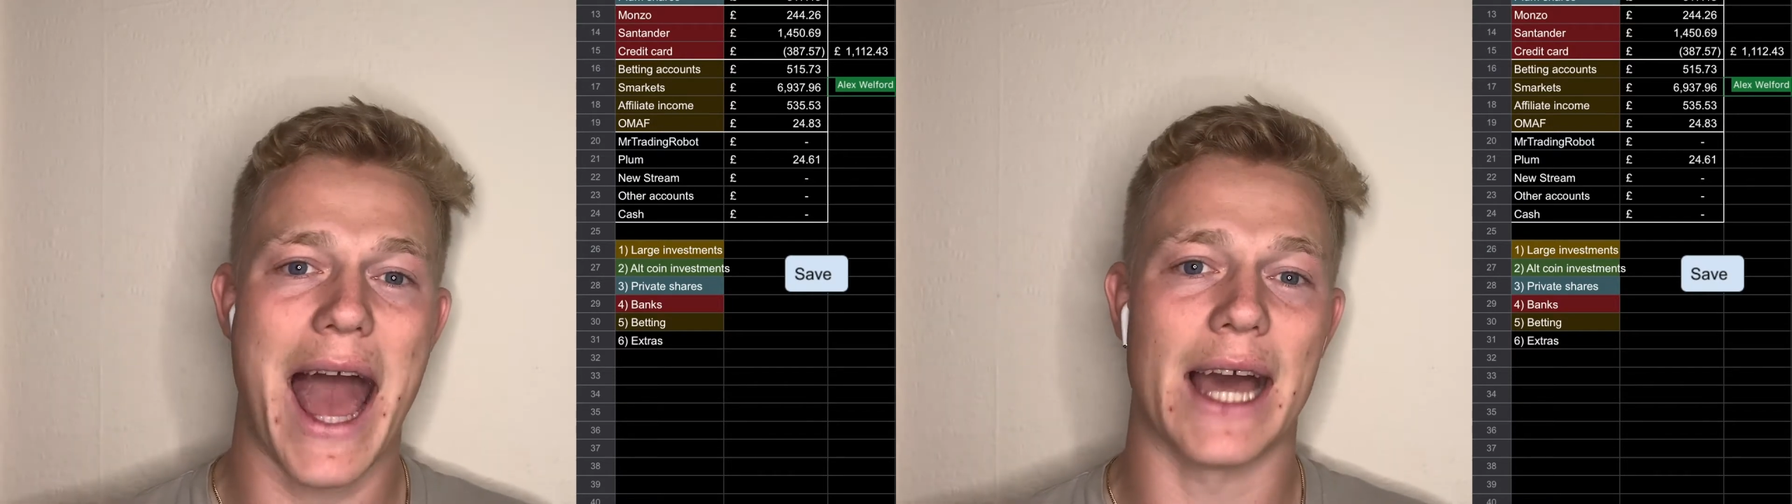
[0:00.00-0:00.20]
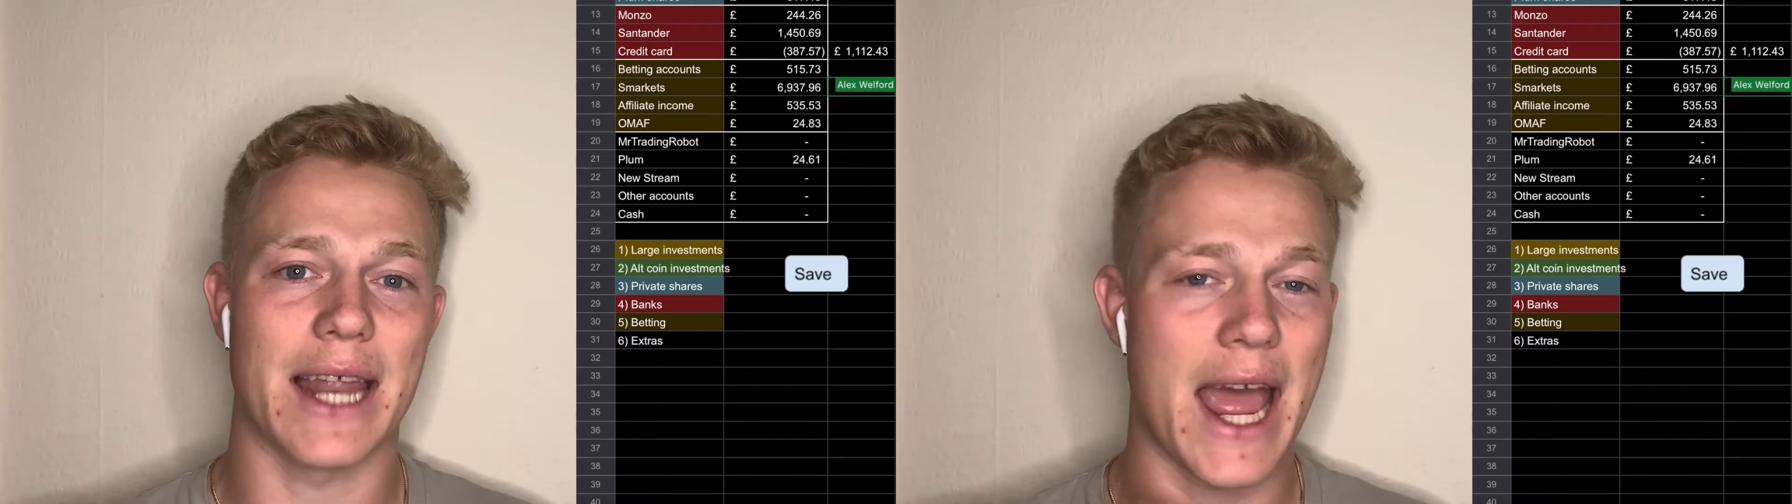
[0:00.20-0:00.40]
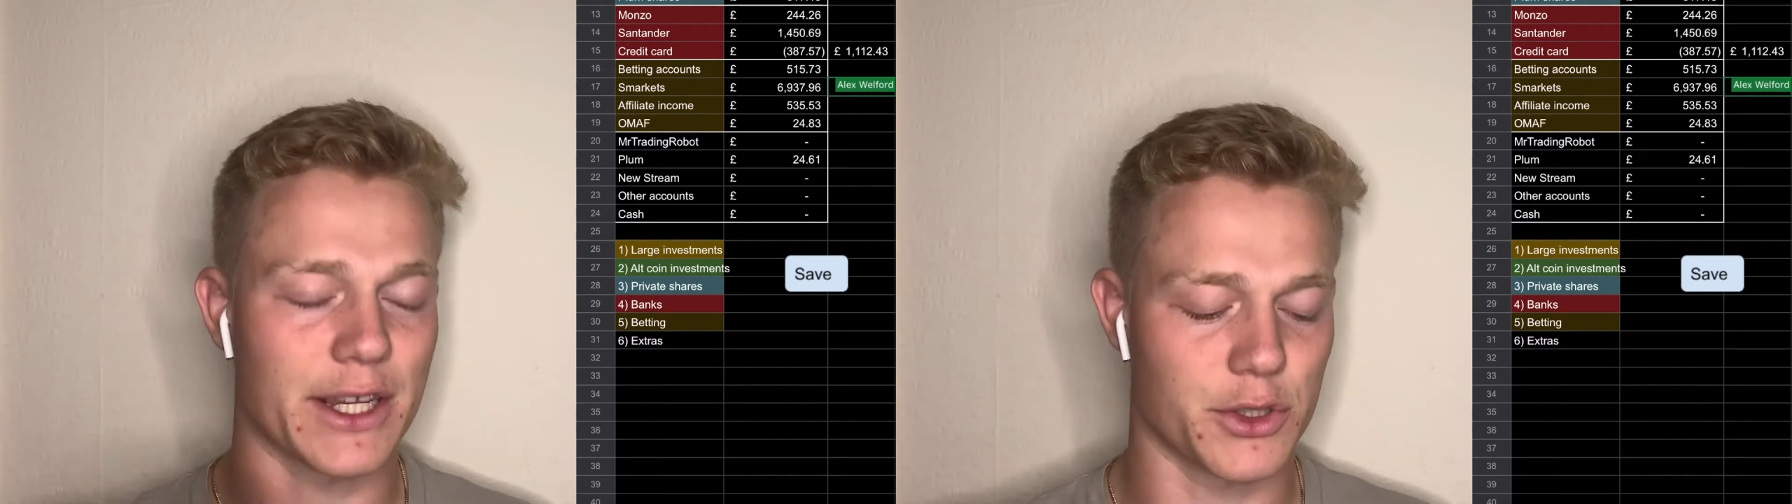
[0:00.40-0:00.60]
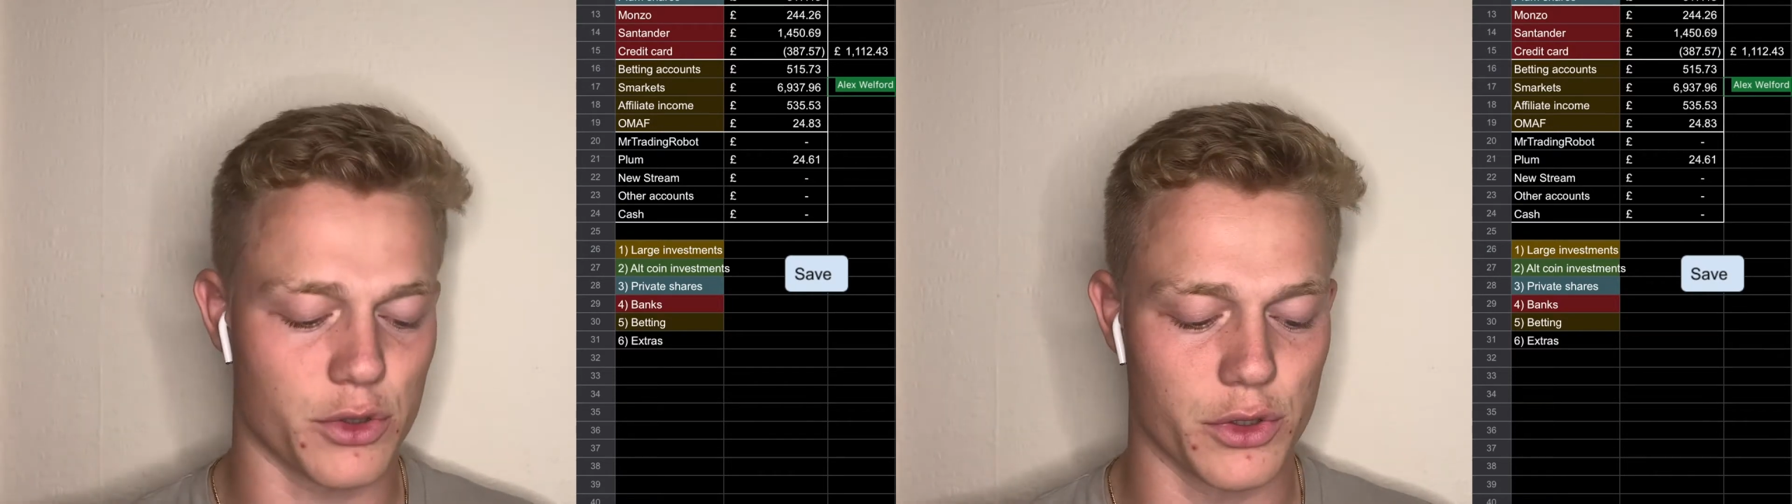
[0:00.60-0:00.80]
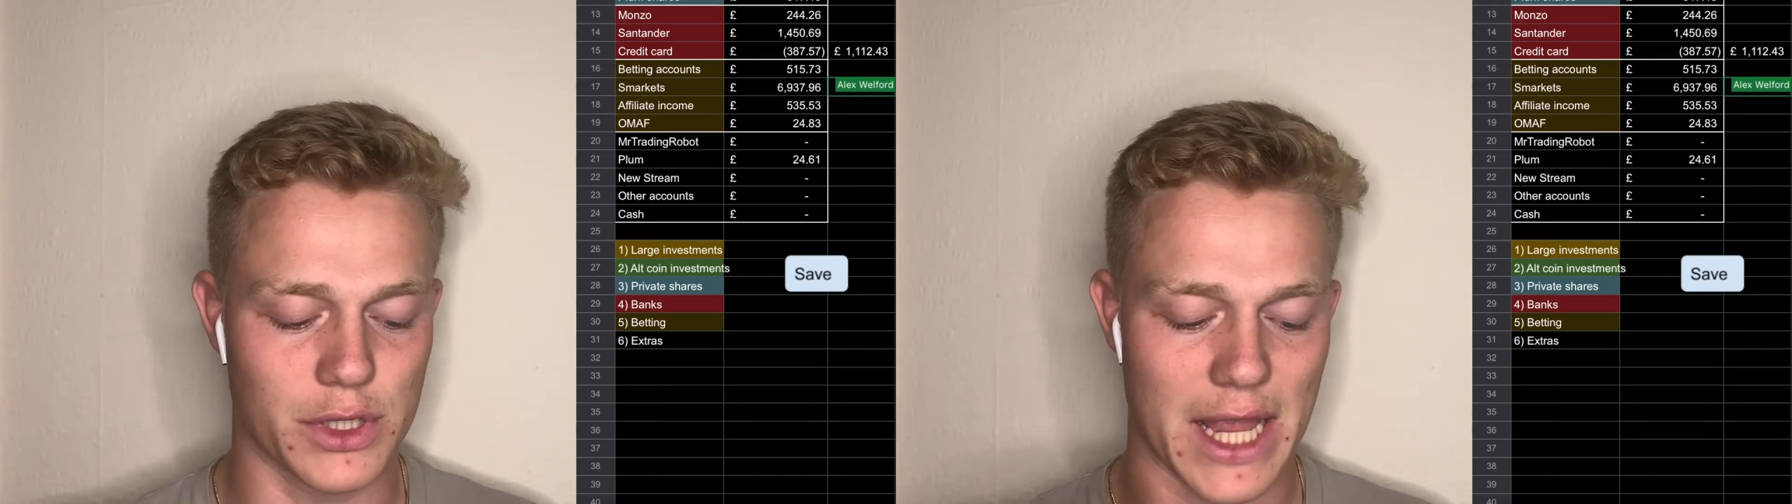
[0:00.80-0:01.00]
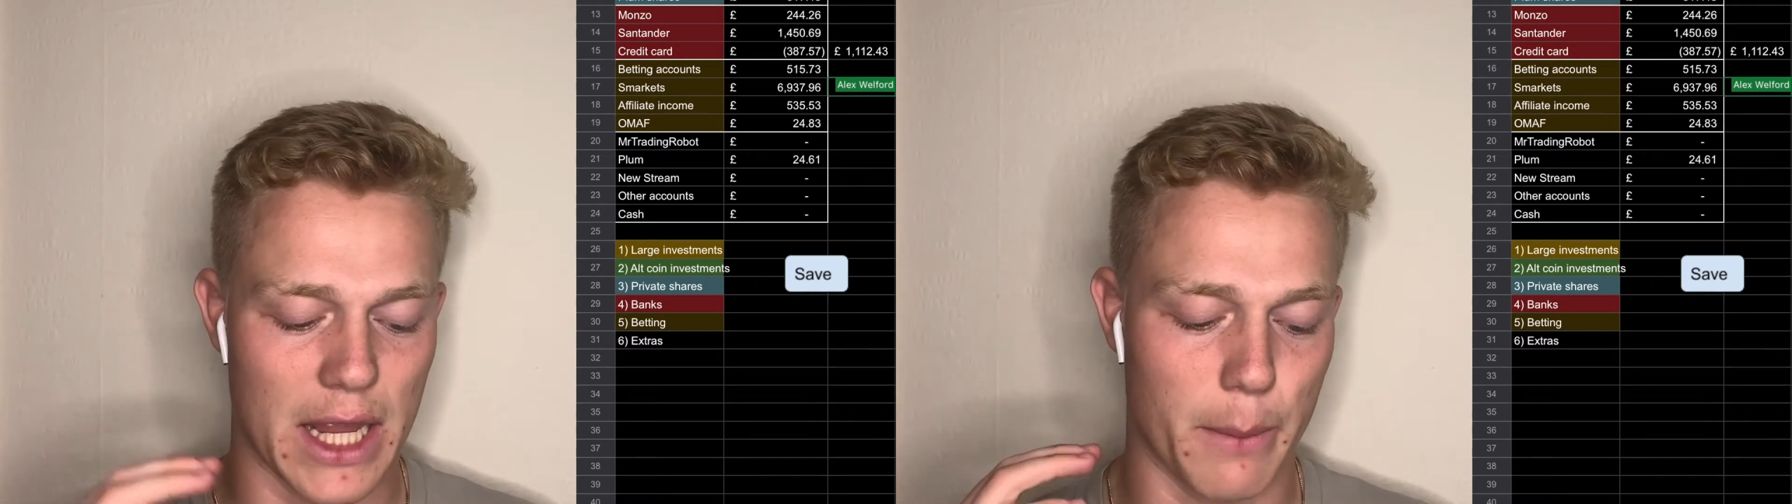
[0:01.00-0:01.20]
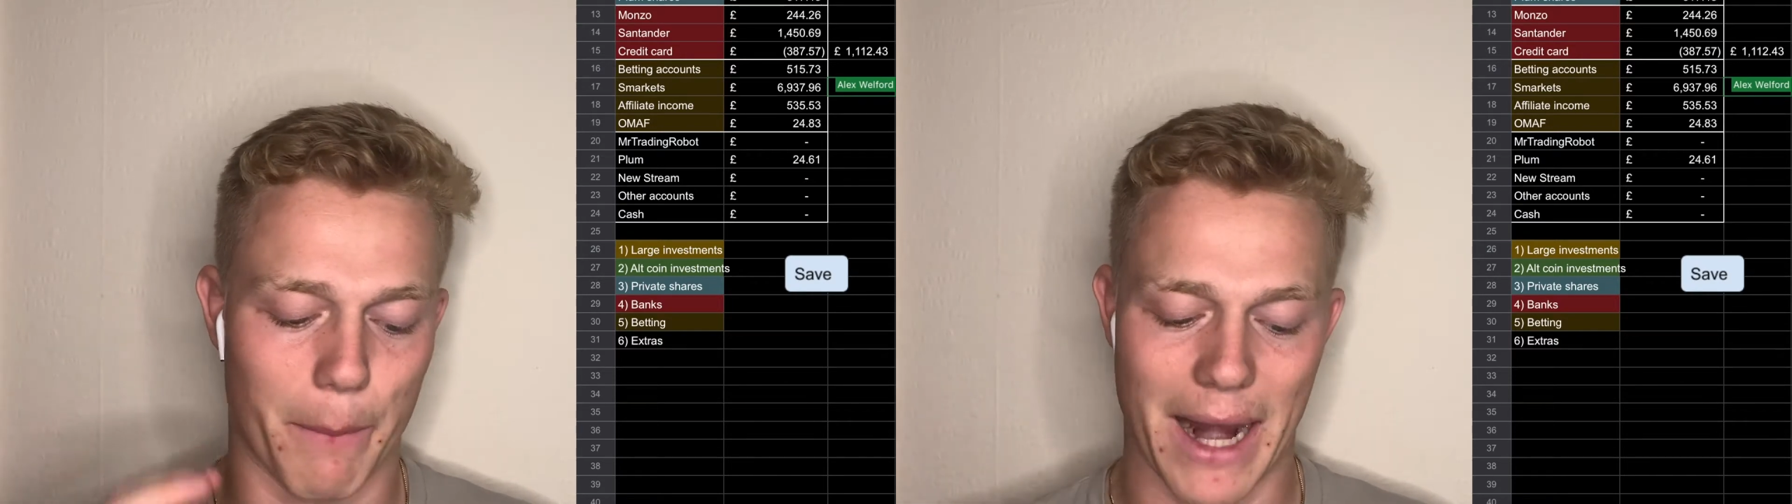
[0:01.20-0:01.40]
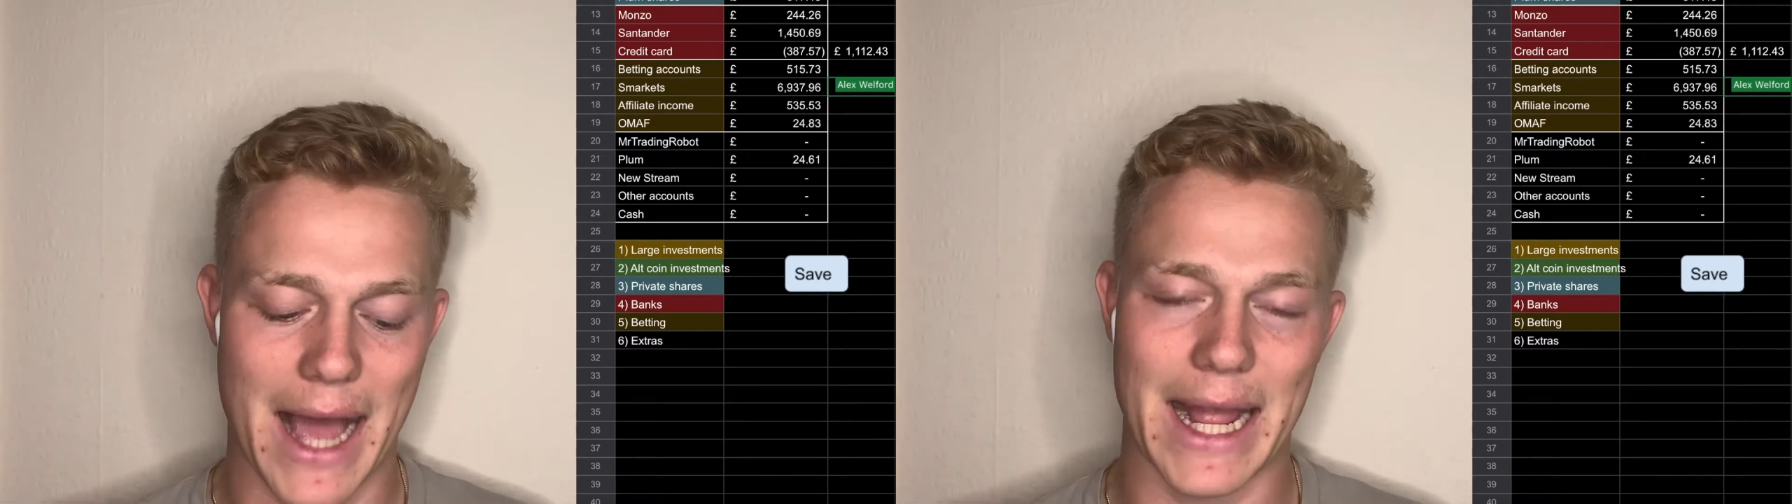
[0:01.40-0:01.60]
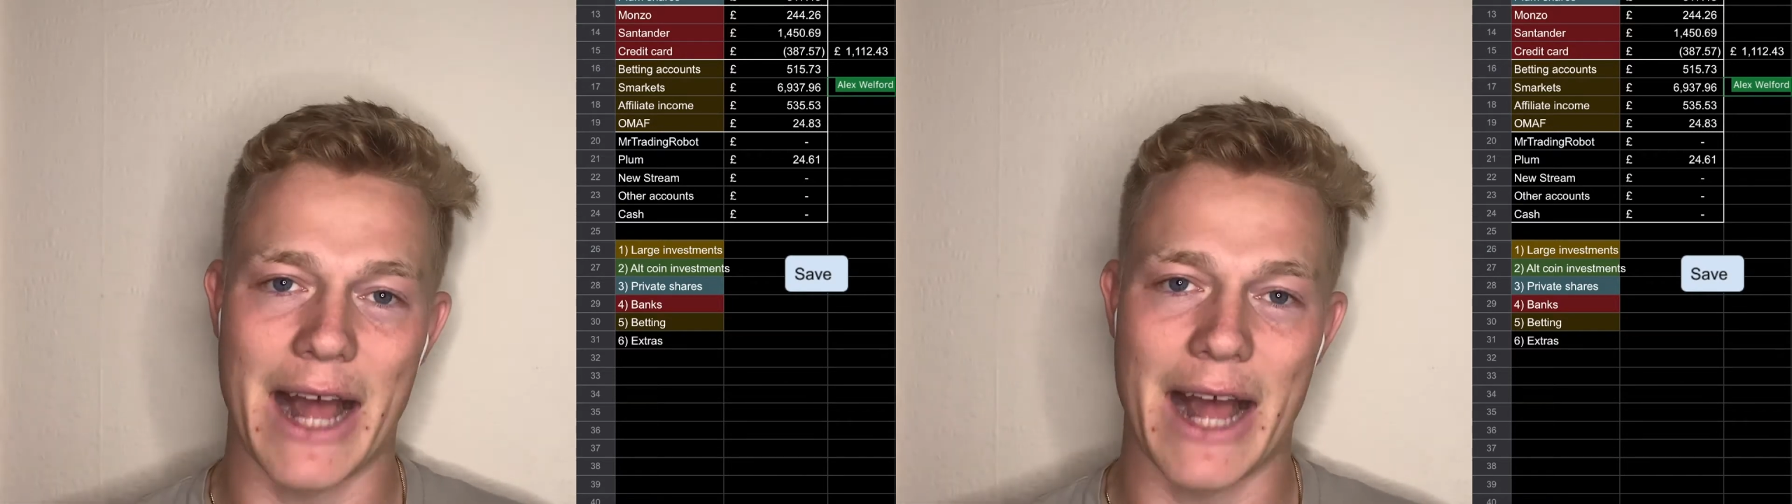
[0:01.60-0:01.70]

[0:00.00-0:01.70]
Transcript: and extras in black